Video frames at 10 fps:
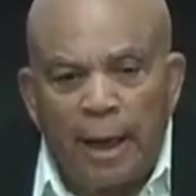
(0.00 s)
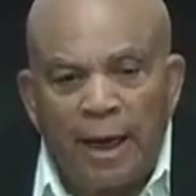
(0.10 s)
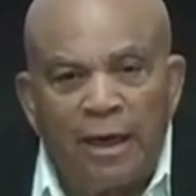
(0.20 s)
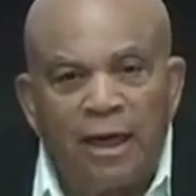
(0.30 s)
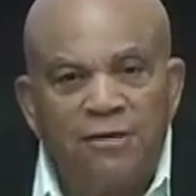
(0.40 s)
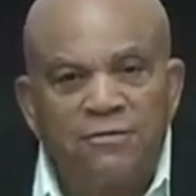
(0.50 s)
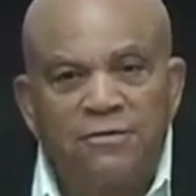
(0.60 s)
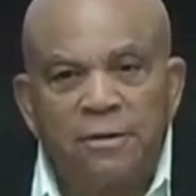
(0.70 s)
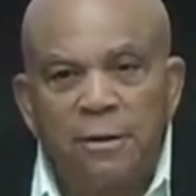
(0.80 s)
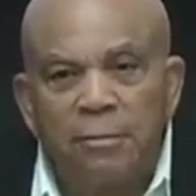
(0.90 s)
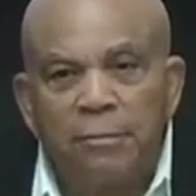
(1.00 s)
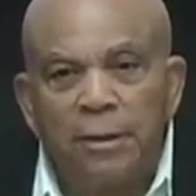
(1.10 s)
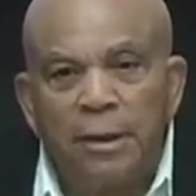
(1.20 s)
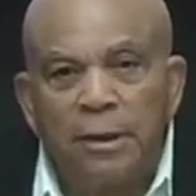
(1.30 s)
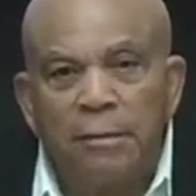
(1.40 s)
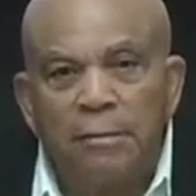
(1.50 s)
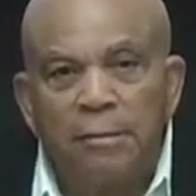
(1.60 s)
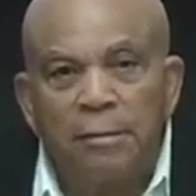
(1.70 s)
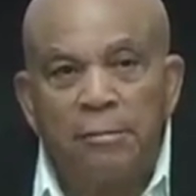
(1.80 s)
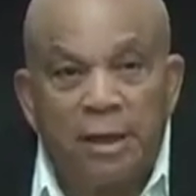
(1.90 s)
I left,
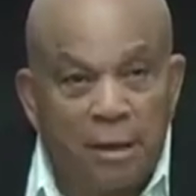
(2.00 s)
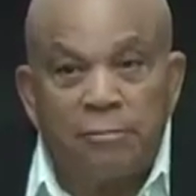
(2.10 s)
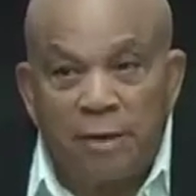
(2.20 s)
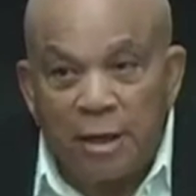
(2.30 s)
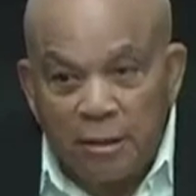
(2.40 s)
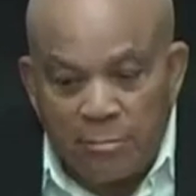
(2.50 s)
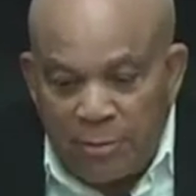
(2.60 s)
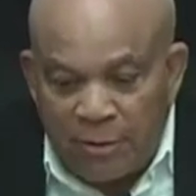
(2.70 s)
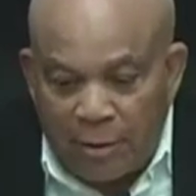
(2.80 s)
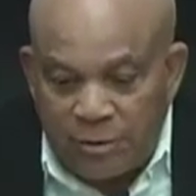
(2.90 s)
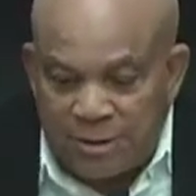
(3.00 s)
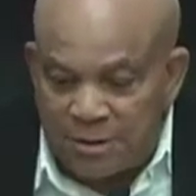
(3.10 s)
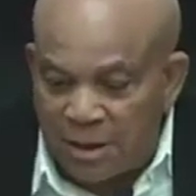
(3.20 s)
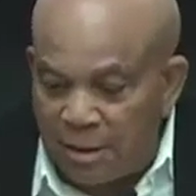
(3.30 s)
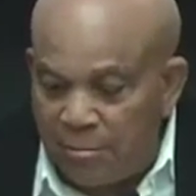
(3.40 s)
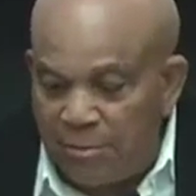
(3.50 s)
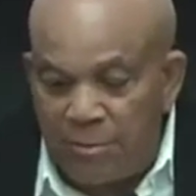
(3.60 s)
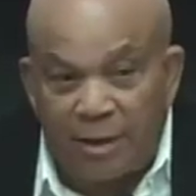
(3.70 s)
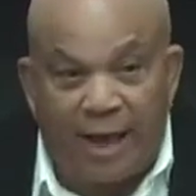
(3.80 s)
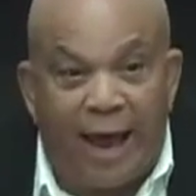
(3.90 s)
there was this other
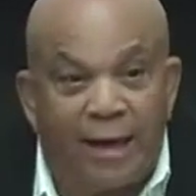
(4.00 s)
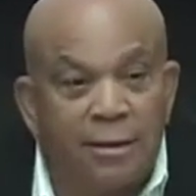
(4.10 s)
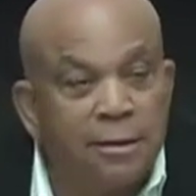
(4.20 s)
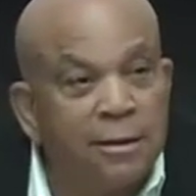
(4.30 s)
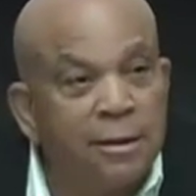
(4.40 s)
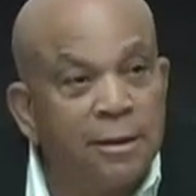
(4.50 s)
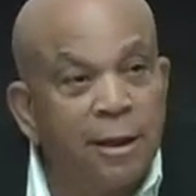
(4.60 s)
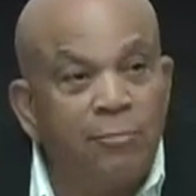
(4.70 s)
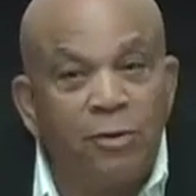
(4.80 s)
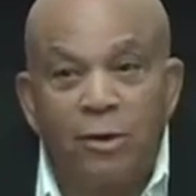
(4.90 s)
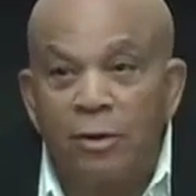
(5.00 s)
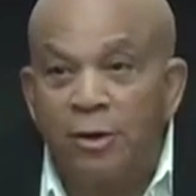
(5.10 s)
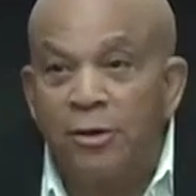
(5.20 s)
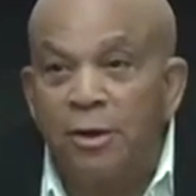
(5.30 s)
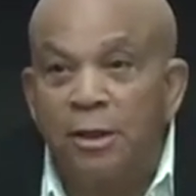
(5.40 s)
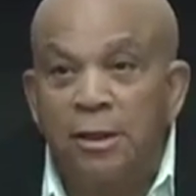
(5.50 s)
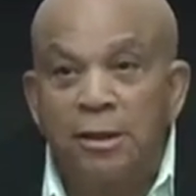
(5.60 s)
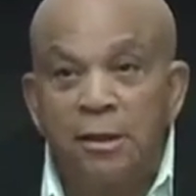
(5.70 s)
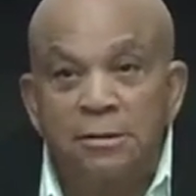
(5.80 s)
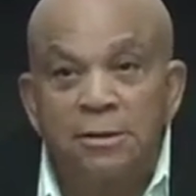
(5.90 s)
cat up here on your
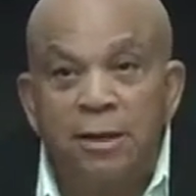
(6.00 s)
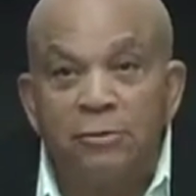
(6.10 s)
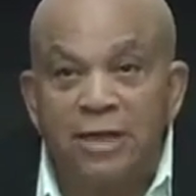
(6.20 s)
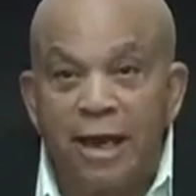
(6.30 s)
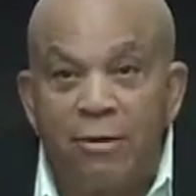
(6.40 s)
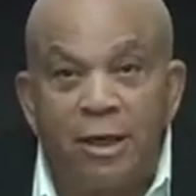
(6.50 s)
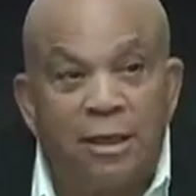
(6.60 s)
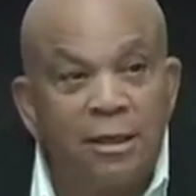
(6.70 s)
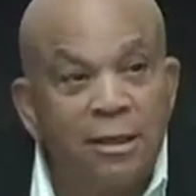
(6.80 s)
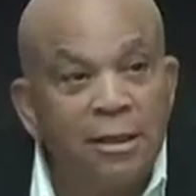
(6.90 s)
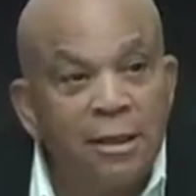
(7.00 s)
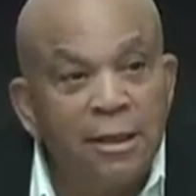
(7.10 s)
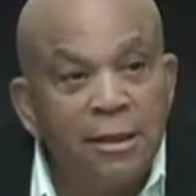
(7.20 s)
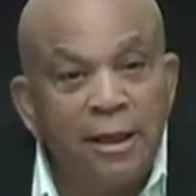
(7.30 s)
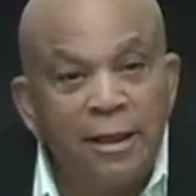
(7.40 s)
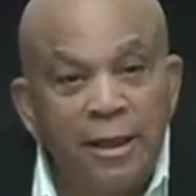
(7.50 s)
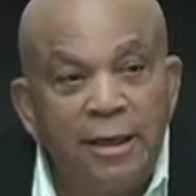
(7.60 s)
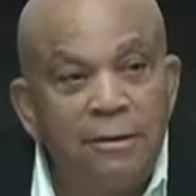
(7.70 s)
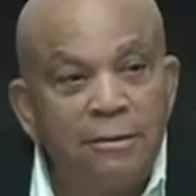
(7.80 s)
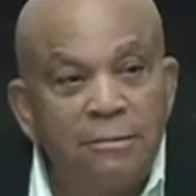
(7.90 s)
hill, and his name was Harry. And
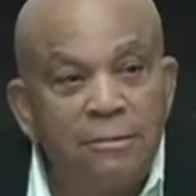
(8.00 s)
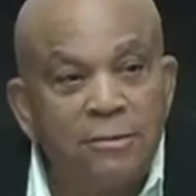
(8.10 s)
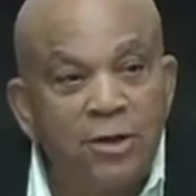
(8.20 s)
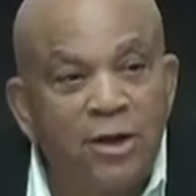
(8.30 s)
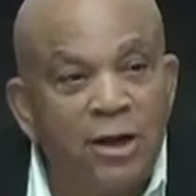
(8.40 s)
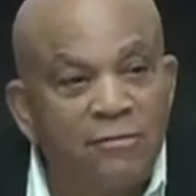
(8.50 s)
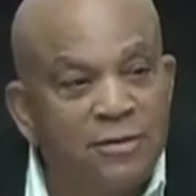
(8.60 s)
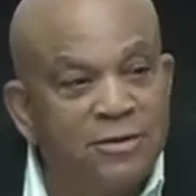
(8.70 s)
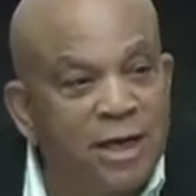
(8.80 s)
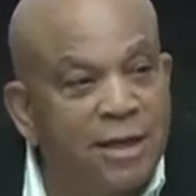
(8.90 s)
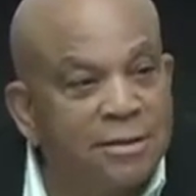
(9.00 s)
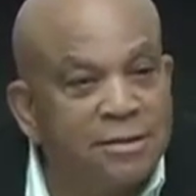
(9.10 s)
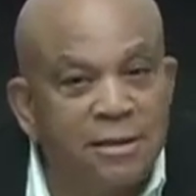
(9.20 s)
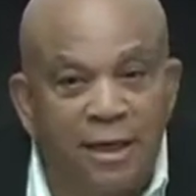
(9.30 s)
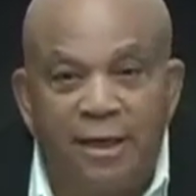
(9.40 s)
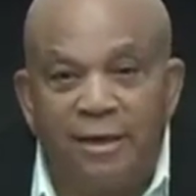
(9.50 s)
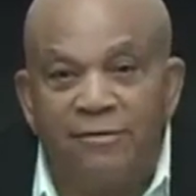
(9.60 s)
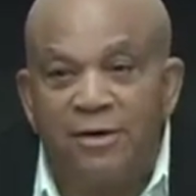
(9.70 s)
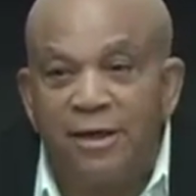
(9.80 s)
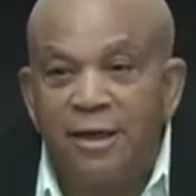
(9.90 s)
he took care of the jazz end
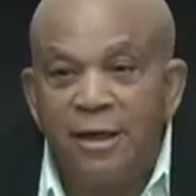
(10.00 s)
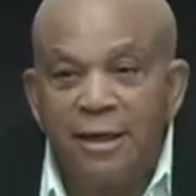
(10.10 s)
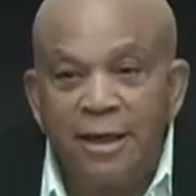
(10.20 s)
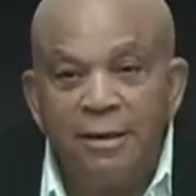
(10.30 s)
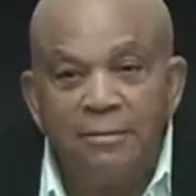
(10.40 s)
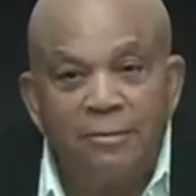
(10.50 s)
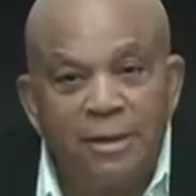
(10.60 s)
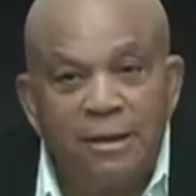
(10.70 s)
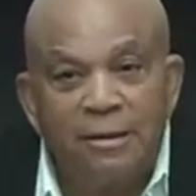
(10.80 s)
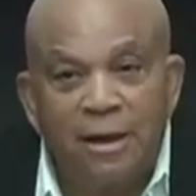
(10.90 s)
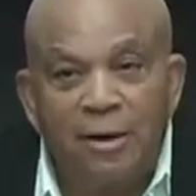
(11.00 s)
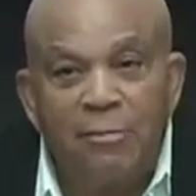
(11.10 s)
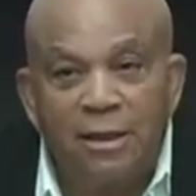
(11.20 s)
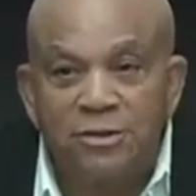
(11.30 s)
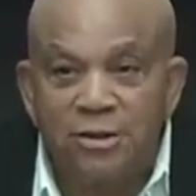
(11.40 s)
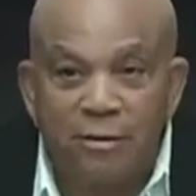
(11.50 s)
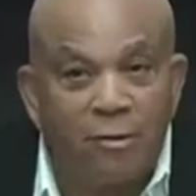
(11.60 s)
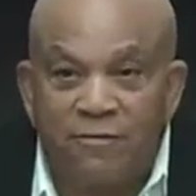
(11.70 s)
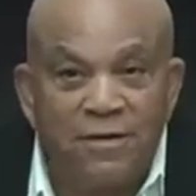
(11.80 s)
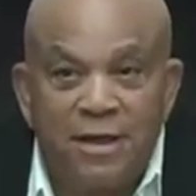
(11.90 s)
of it. He didn't care much,
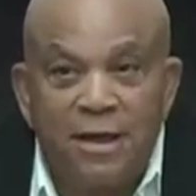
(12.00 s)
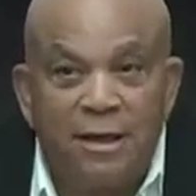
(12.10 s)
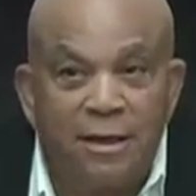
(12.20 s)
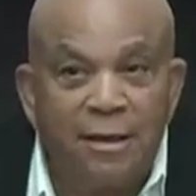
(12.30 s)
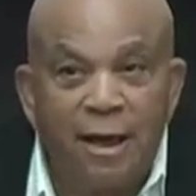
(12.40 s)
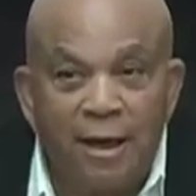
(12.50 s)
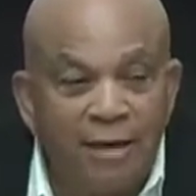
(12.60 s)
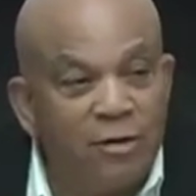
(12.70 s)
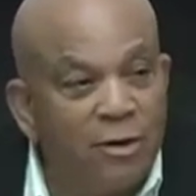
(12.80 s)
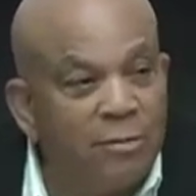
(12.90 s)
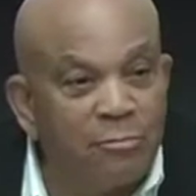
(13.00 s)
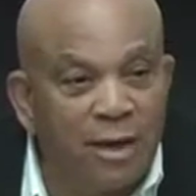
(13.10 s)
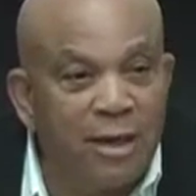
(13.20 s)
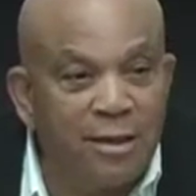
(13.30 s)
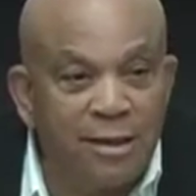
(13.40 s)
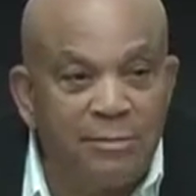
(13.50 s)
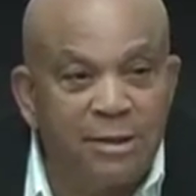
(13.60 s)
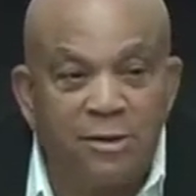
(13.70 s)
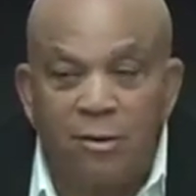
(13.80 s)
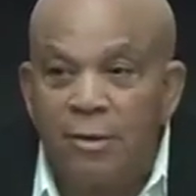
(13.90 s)
or if he did, I never heard him play
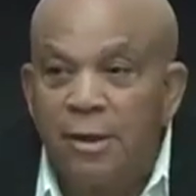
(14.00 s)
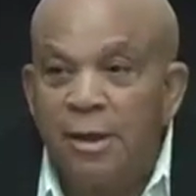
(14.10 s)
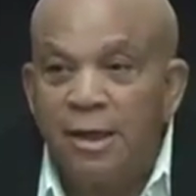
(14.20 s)
Hindemith or